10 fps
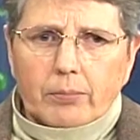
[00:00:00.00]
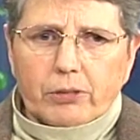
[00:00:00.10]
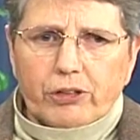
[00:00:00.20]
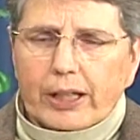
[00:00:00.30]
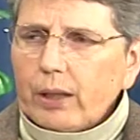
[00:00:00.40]

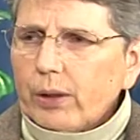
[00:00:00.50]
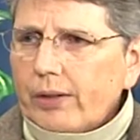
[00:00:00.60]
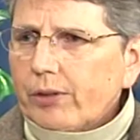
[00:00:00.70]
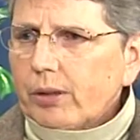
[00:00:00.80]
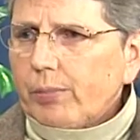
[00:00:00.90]
check out
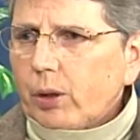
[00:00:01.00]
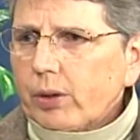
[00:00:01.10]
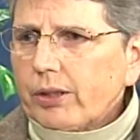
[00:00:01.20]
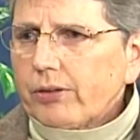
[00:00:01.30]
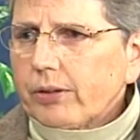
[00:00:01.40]
every
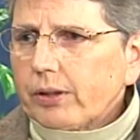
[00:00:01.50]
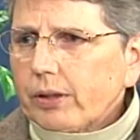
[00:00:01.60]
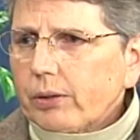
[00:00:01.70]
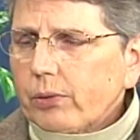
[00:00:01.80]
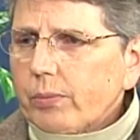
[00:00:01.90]
component
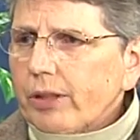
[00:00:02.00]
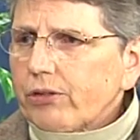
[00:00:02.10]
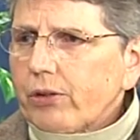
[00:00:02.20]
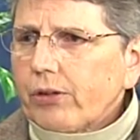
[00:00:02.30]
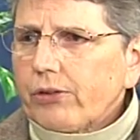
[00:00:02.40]
and make
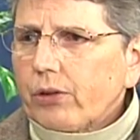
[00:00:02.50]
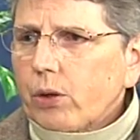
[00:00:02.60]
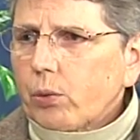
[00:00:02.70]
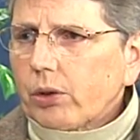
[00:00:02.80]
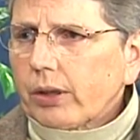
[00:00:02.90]
sure that they're all
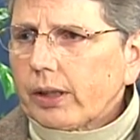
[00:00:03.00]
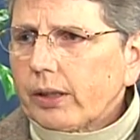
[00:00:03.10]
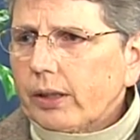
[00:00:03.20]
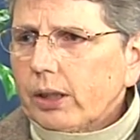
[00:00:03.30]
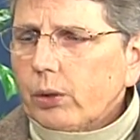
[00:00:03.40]
working.
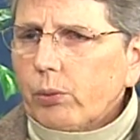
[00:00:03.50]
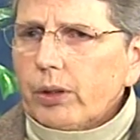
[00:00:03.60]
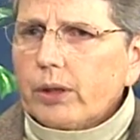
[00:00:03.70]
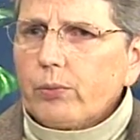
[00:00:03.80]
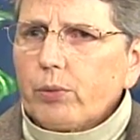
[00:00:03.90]

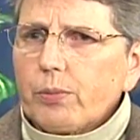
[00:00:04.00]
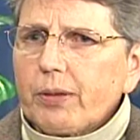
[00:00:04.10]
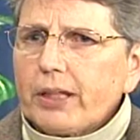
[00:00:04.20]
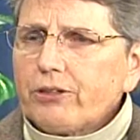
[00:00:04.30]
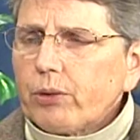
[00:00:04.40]
We
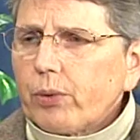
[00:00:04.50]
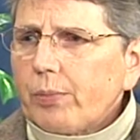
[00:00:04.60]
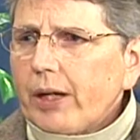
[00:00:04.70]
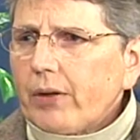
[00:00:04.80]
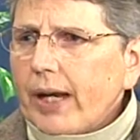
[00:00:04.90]
replace or
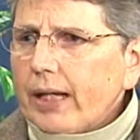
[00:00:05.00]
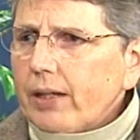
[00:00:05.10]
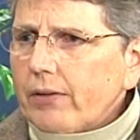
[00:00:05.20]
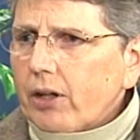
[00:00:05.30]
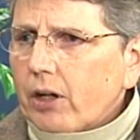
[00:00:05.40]
repair any
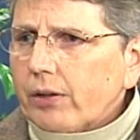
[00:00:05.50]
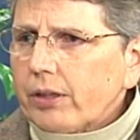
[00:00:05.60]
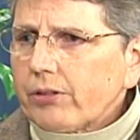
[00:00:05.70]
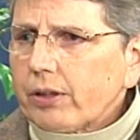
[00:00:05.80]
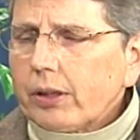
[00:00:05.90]
that
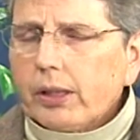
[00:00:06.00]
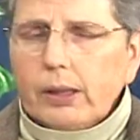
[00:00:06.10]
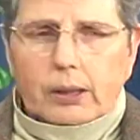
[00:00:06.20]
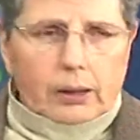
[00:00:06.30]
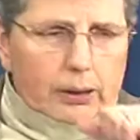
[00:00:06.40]
aren't.
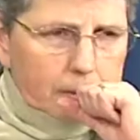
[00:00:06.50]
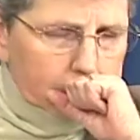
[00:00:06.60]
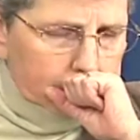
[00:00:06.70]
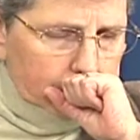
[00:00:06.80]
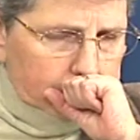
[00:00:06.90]

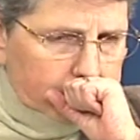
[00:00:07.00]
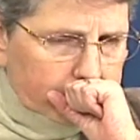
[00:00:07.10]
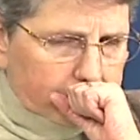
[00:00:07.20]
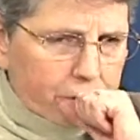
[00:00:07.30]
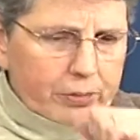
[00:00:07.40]

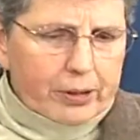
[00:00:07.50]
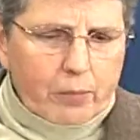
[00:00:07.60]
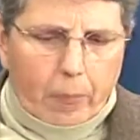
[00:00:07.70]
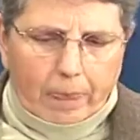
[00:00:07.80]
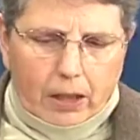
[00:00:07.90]
Excuse me.
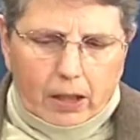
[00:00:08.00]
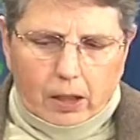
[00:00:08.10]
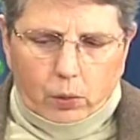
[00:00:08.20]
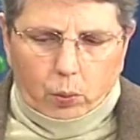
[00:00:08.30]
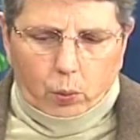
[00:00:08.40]

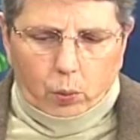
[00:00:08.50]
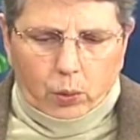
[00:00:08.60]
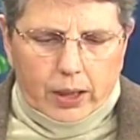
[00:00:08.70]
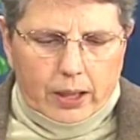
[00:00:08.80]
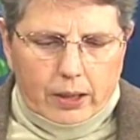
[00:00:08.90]

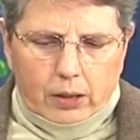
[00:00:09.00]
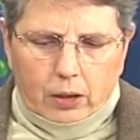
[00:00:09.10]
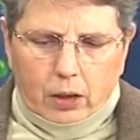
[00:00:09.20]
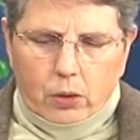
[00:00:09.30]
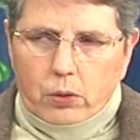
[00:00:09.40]
We
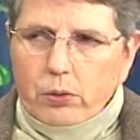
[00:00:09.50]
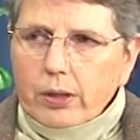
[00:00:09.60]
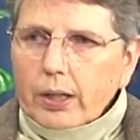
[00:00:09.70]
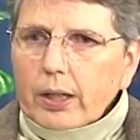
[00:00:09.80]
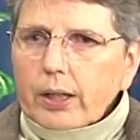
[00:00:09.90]
load
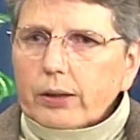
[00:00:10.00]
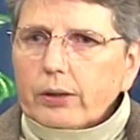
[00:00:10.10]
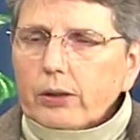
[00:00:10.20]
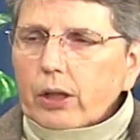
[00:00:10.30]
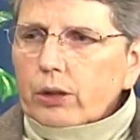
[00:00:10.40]

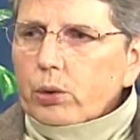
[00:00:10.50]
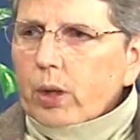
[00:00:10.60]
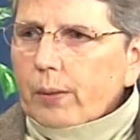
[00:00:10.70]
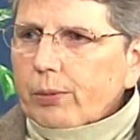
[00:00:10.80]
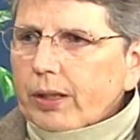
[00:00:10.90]
a new
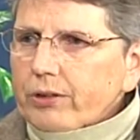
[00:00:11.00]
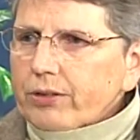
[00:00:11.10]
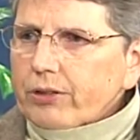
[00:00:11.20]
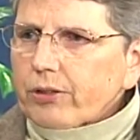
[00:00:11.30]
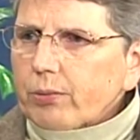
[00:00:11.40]
operating
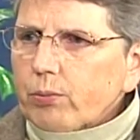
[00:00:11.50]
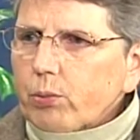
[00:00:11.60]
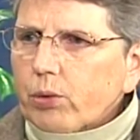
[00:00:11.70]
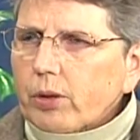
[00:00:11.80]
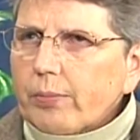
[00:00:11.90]
system.
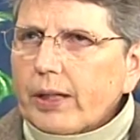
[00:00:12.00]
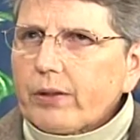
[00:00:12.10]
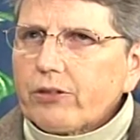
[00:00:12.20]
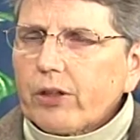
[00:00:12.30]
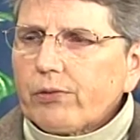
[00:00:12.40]
We're a
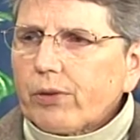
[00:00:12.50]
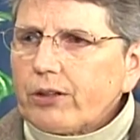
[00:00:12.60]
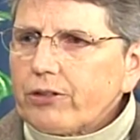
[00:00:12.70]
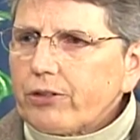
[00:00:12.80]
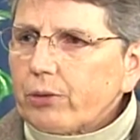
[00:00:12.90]
Microsoft
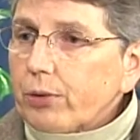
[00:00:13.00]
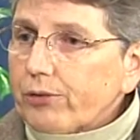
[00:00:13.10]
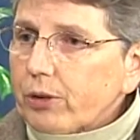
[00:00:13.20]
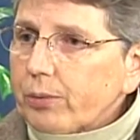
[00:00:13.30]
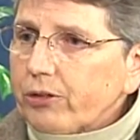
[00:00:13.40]
registered
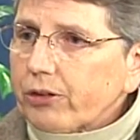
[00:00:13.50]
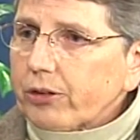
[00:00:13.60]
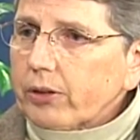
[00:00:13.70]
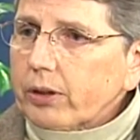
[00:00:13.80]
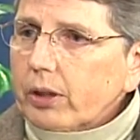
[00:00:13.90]
refurbisher,
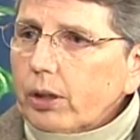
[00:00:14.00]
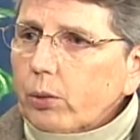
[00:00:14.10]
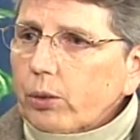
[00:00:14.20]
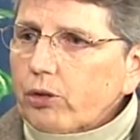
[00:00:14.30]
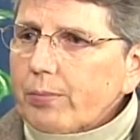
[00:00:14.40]

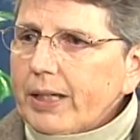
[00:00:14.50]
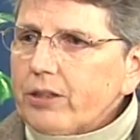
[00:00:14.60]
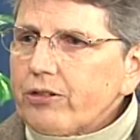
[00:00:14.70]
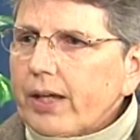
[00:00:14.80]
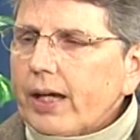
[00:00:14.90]
which
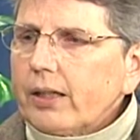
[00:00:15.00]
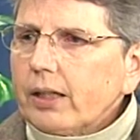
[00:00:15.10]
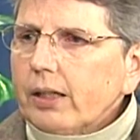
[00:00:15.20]
means that